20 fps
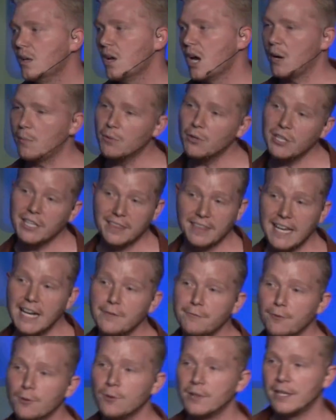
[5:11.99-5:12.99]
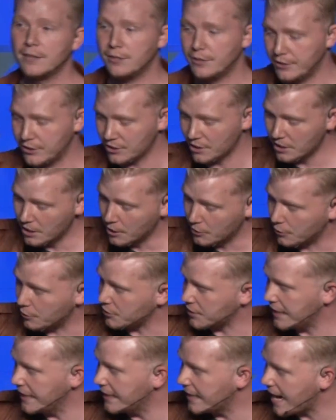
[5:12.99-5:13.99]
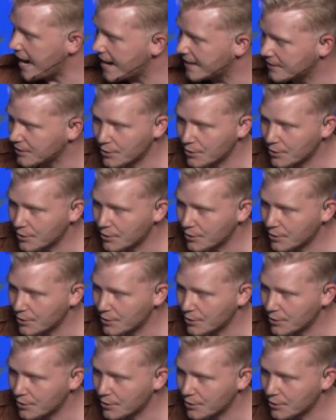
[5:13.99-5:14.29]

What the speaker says: I'm really thankful that there's 13 guys